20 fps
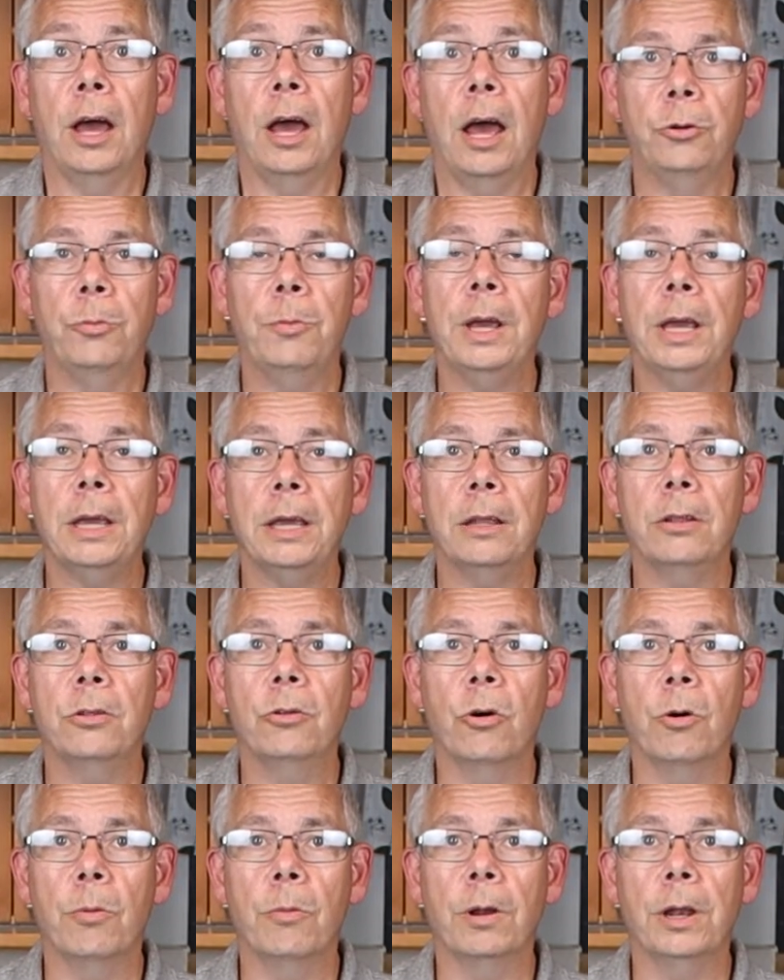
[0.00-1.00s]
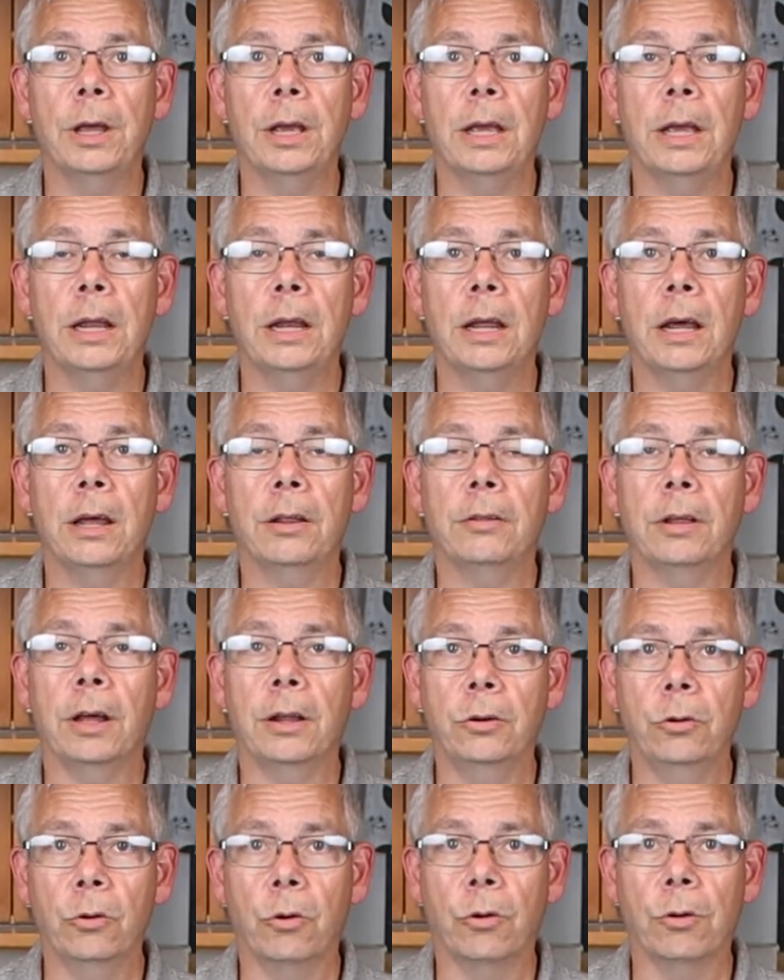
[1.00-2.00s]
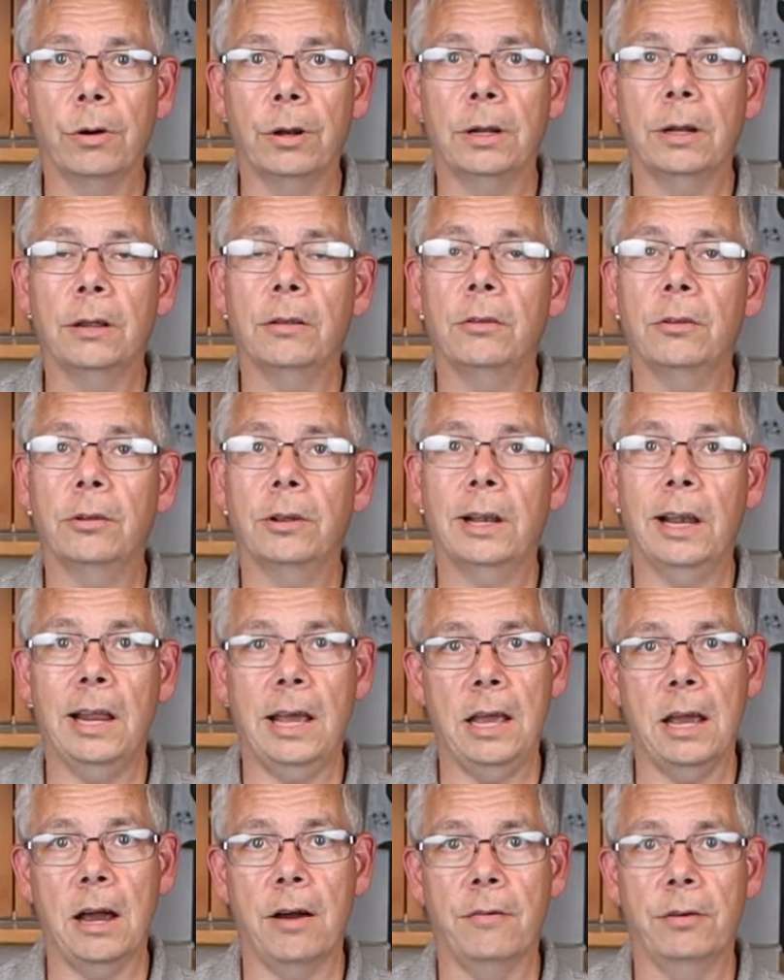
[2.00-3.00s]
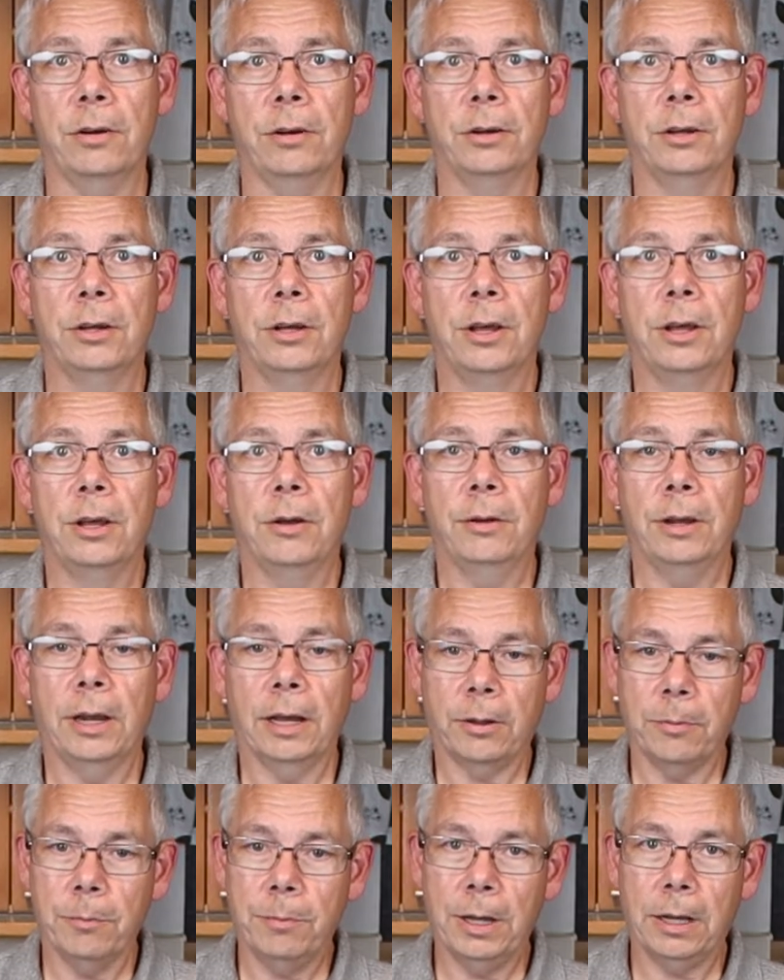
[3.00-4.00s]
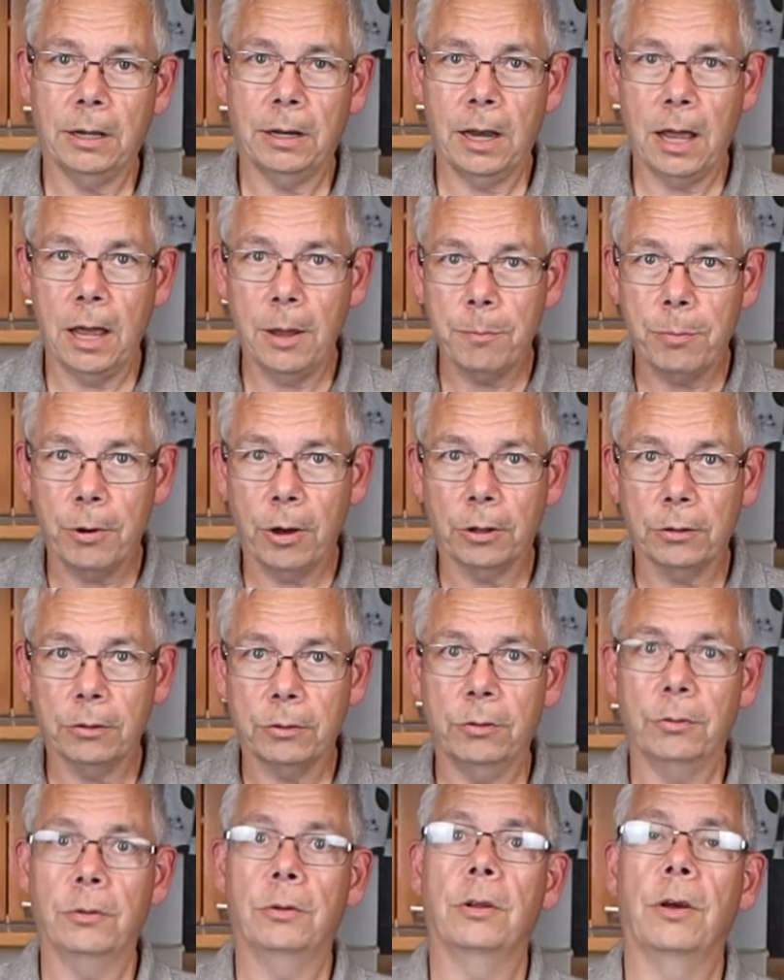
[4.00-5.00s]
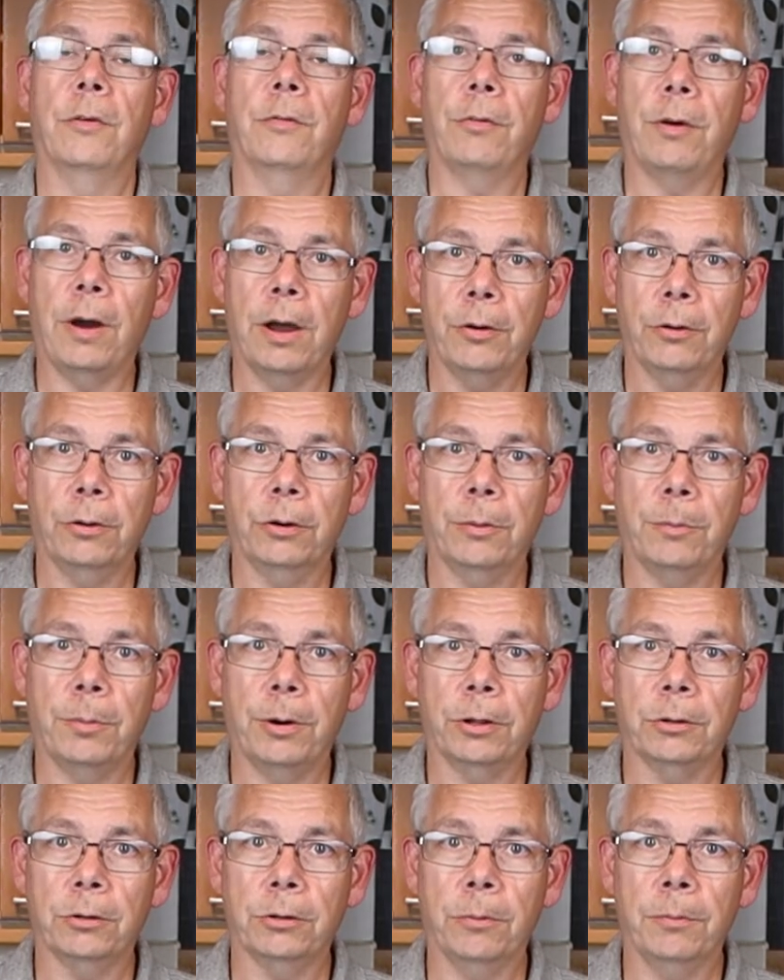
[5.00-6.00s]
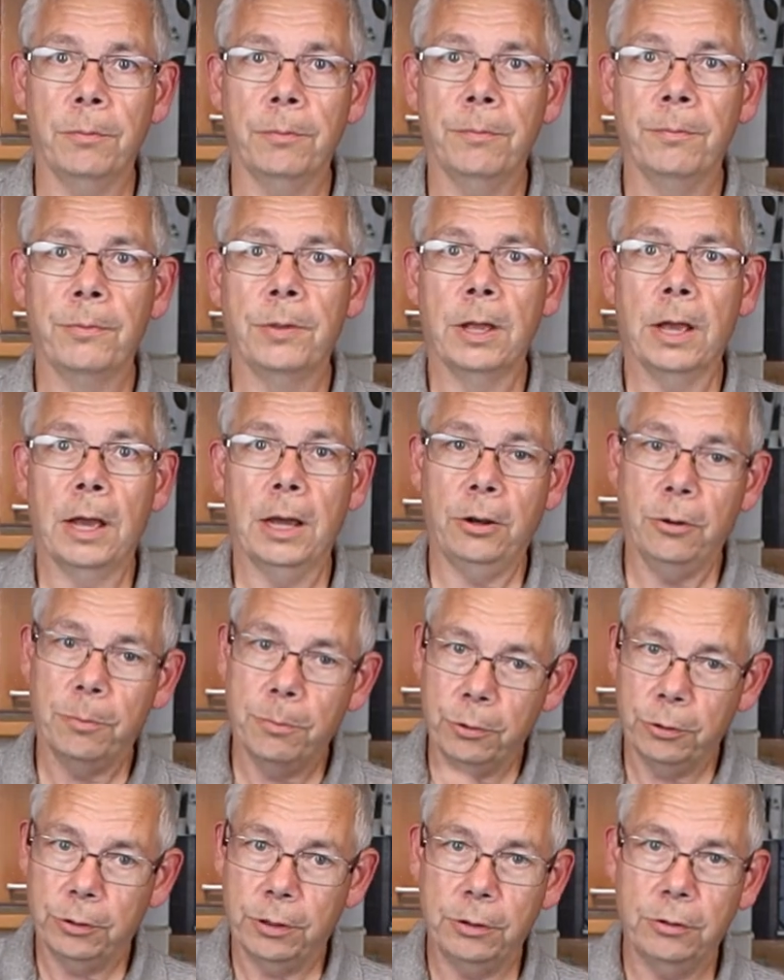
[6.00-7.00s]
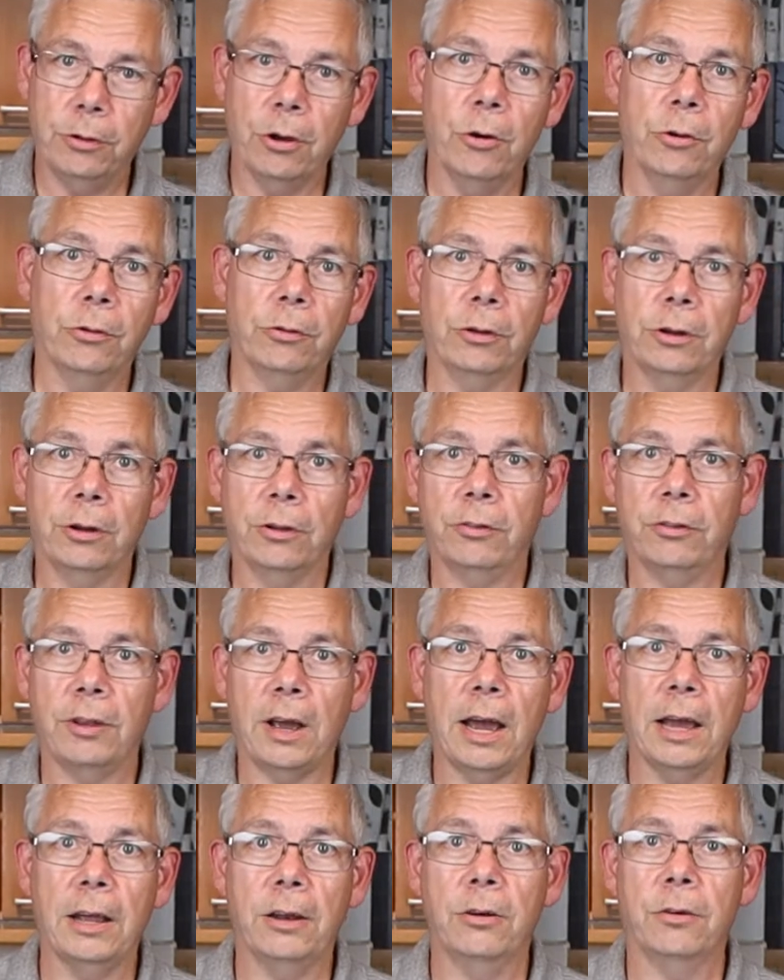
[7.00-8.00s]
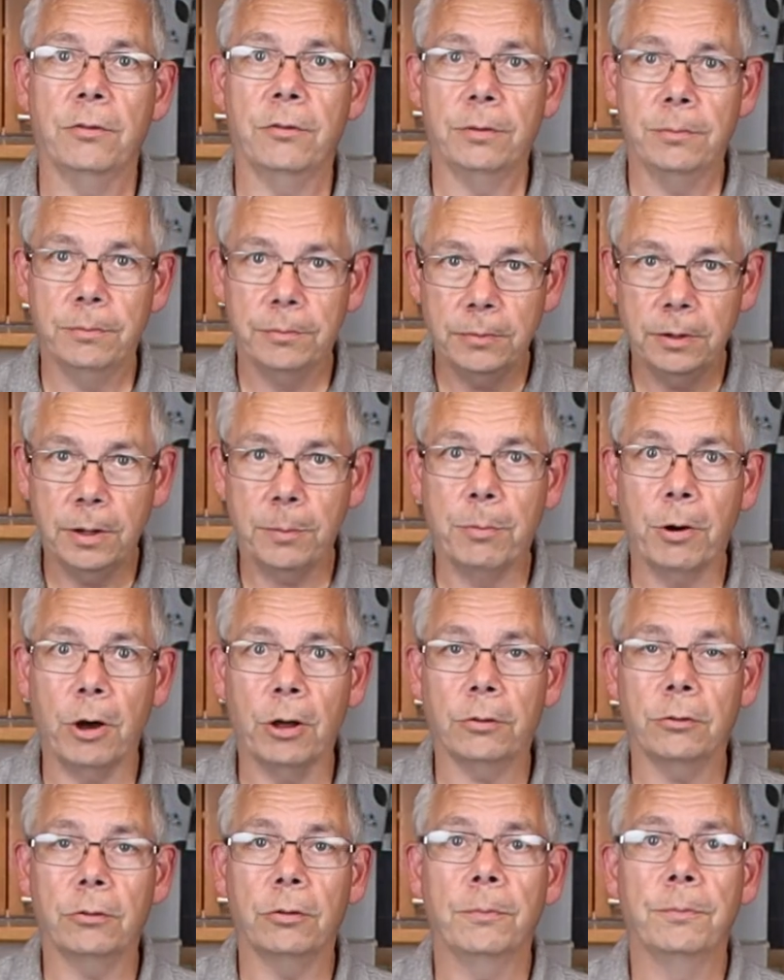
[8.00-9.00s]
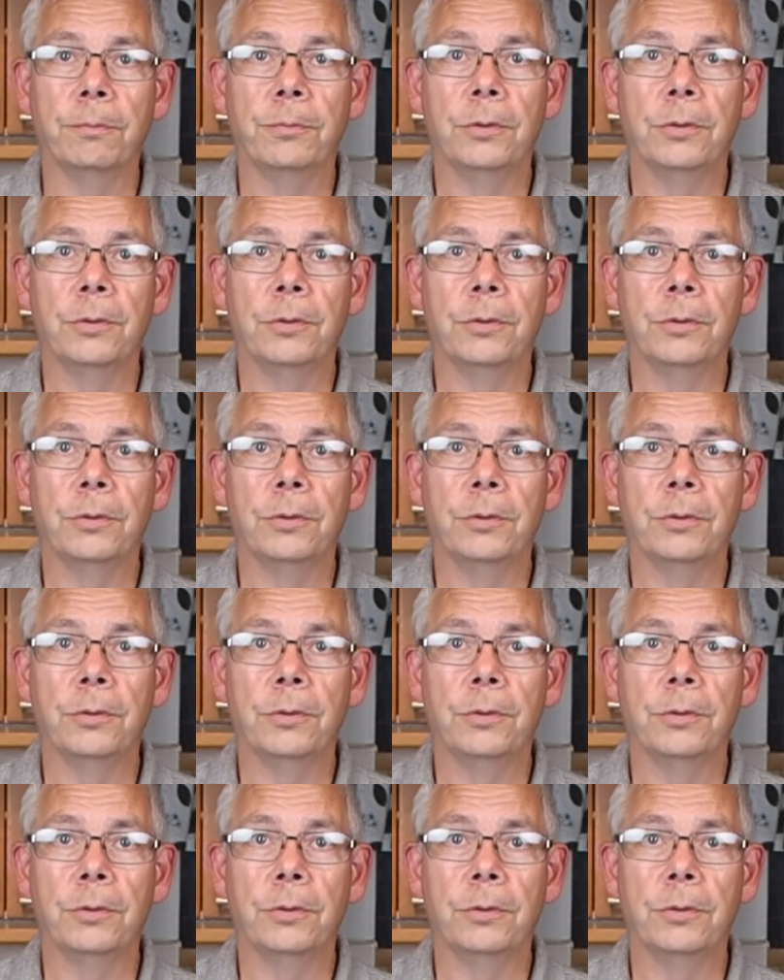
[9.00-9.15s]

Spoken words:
You make it normally in a tandoori, that's a clay oven, like a big clay pot. You have fire on the bottom and you put the dough on the side of the pot.